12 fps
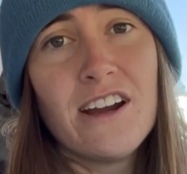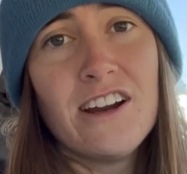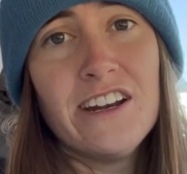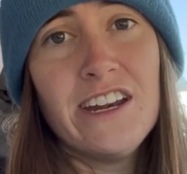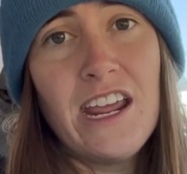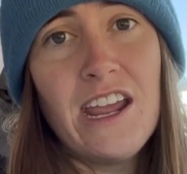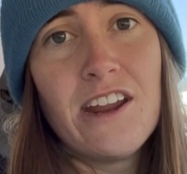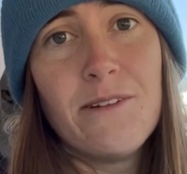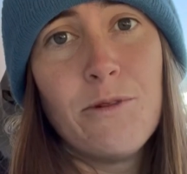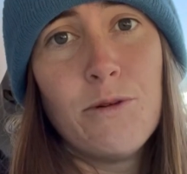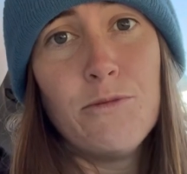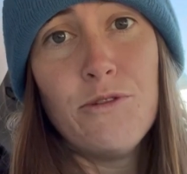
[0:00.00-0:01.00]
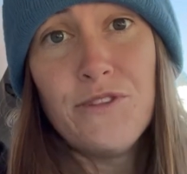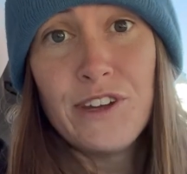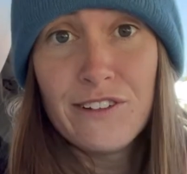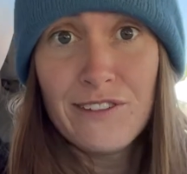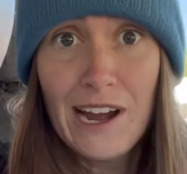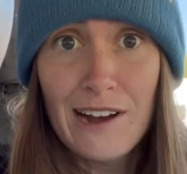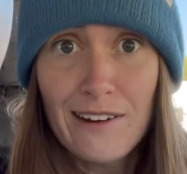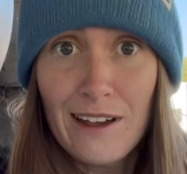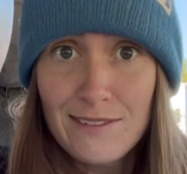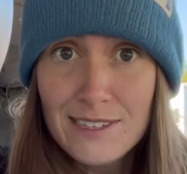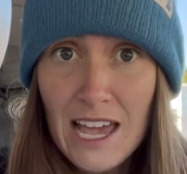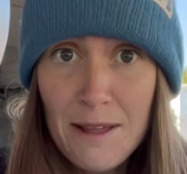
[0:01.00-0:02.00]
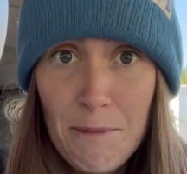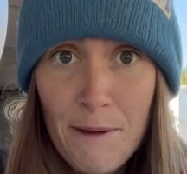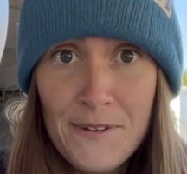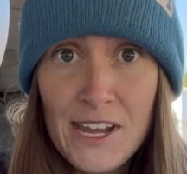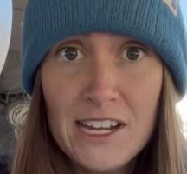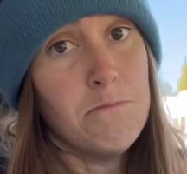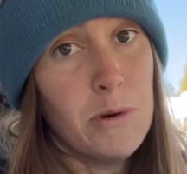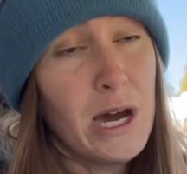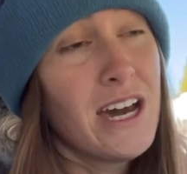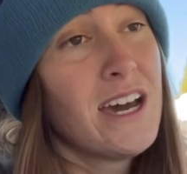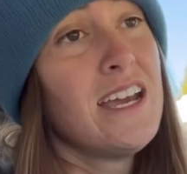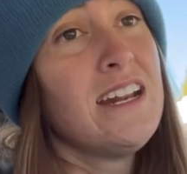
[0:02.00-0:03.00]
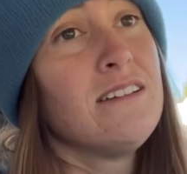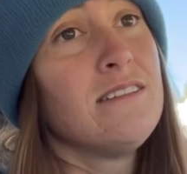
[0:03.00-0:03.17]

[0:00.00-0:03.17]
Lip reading: heard an animal moving around outside my van, but